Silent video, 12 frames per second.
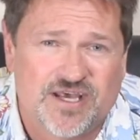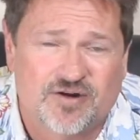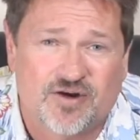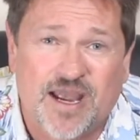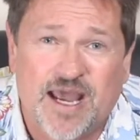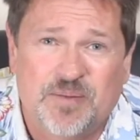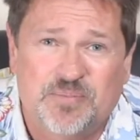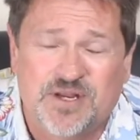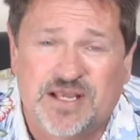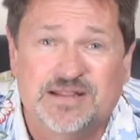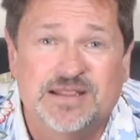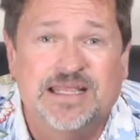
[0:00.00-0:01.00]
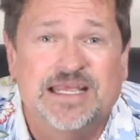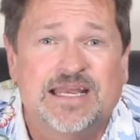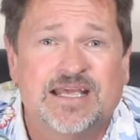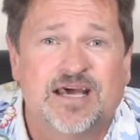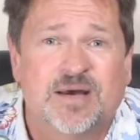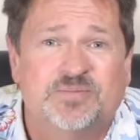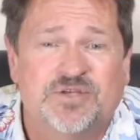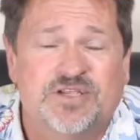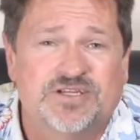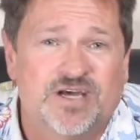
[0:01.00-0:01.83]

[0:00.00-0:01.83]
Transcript: that are happening leading up to the